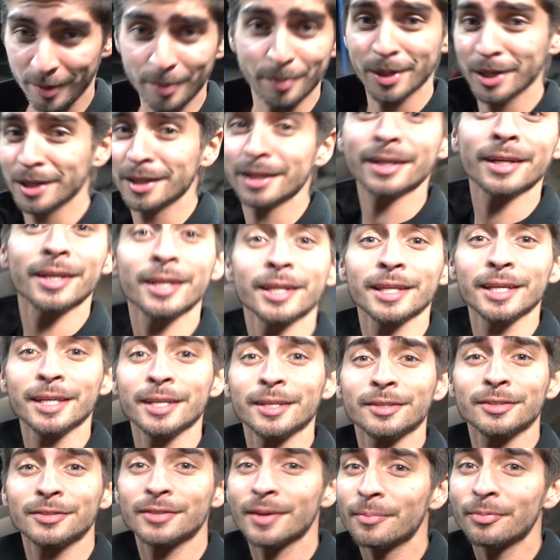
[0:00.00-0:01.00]
But me and the
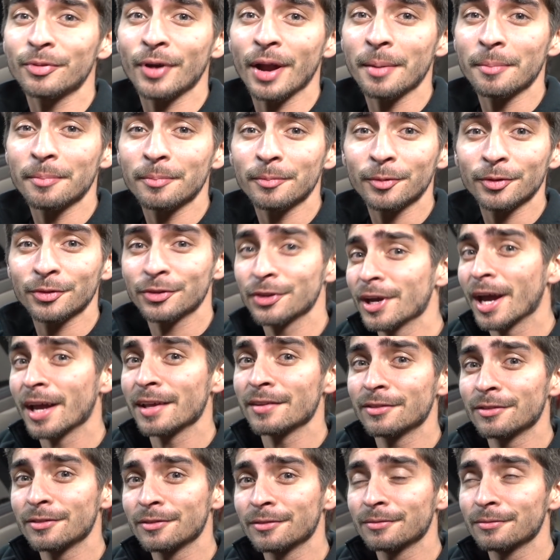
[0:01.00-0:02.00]
clean subframe, we'll see you
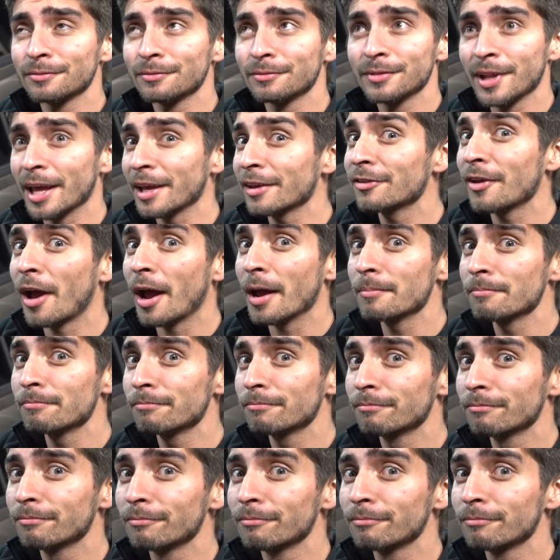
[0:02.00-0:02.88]
guys next time.